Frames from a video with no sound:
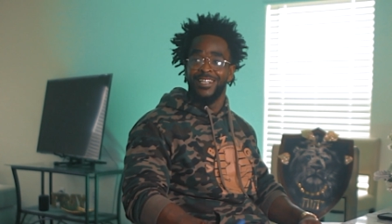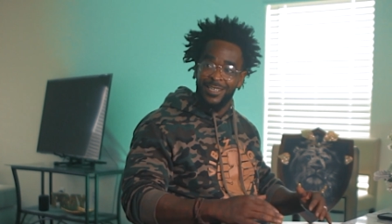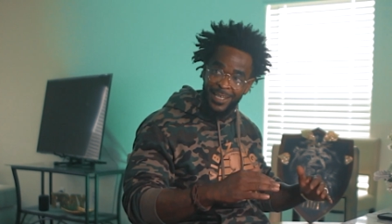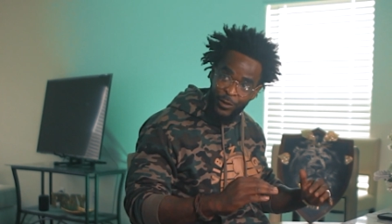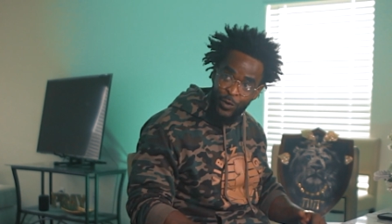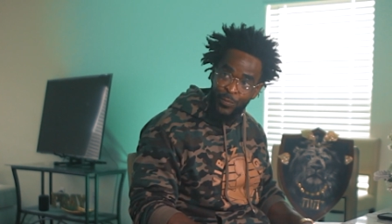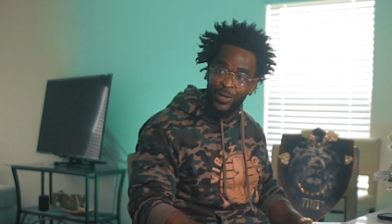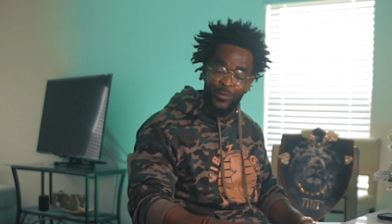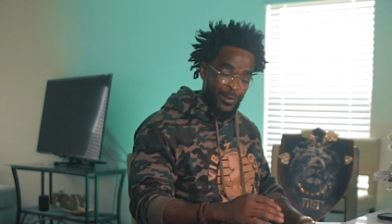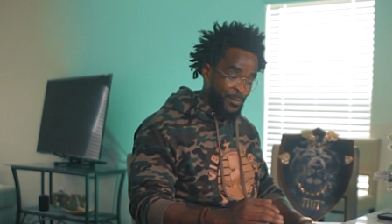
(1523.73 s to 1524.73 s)
sitting on the
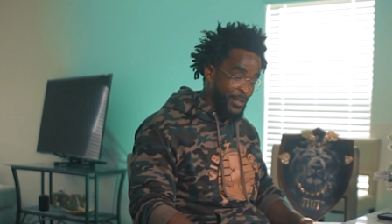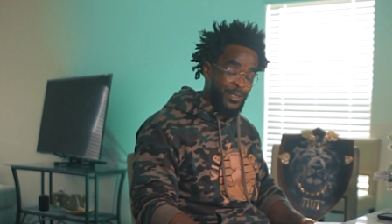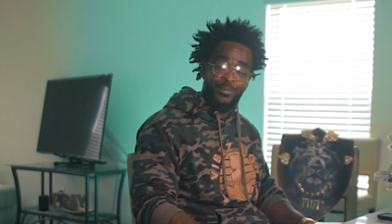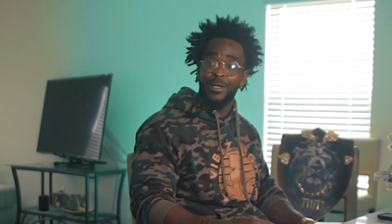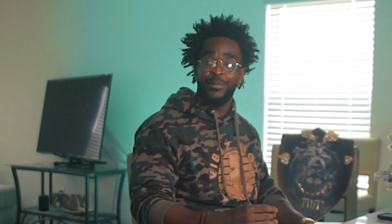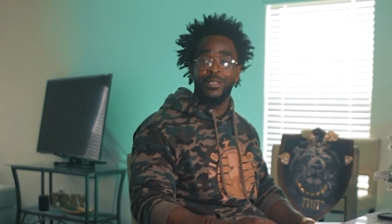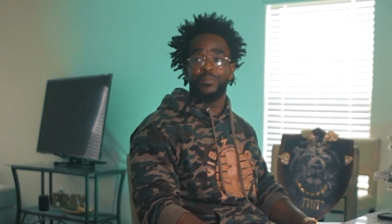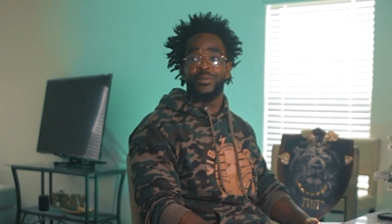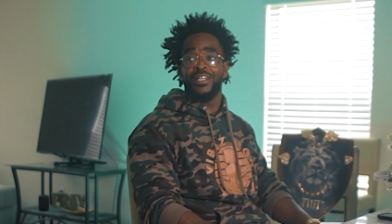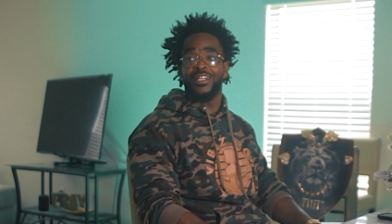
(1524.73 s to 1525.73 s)
bunk with a piece of paper and a
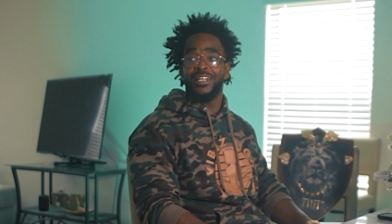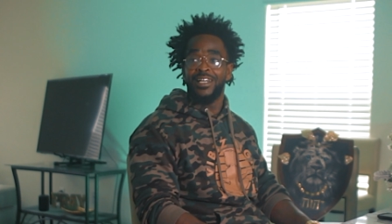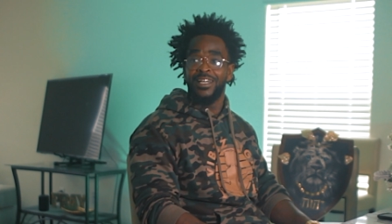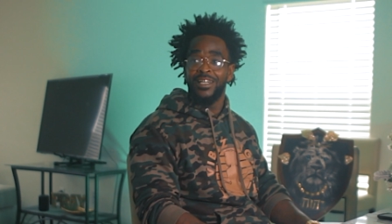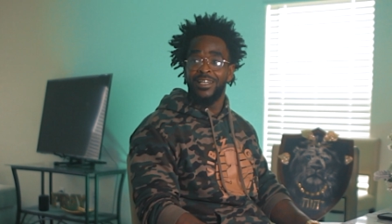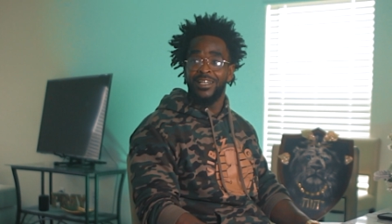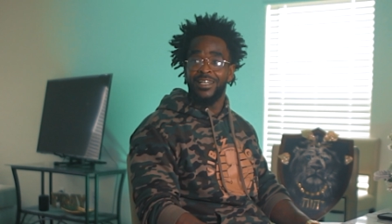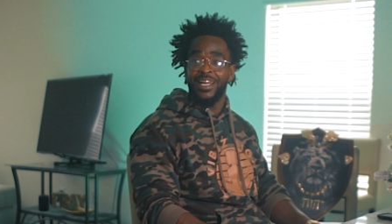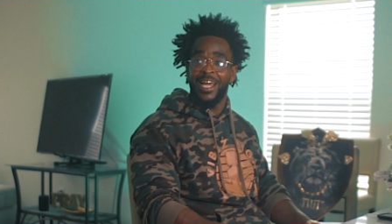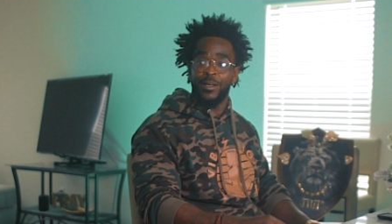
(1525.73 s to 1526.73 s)
pen,
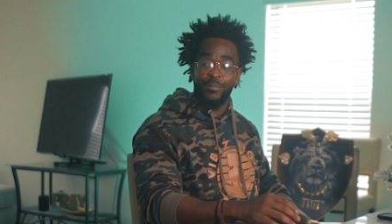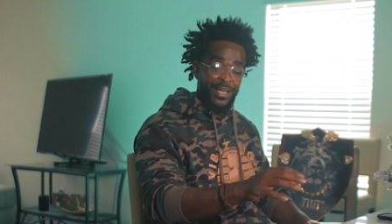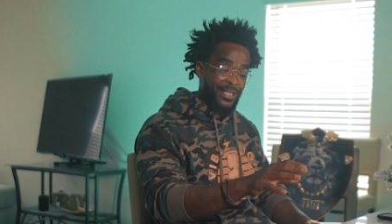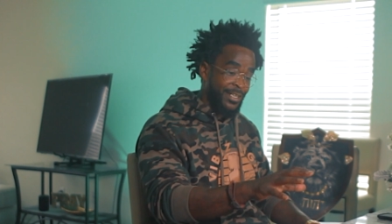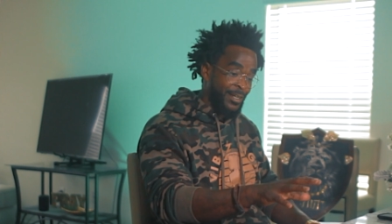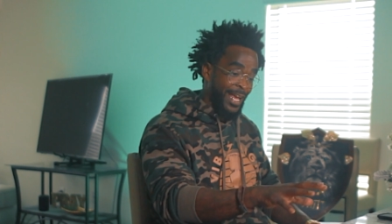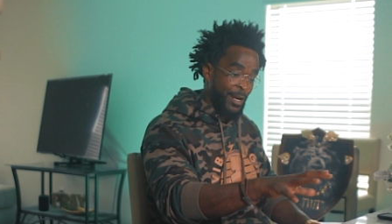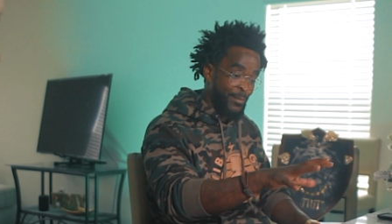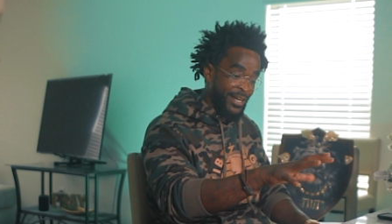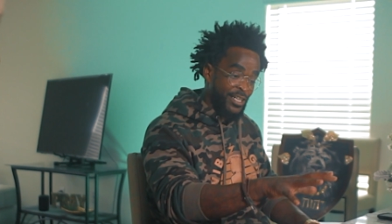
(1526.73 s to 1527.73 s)
and had to make had
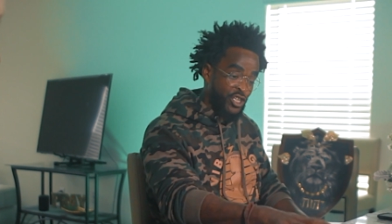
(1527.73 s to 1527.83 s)
to make an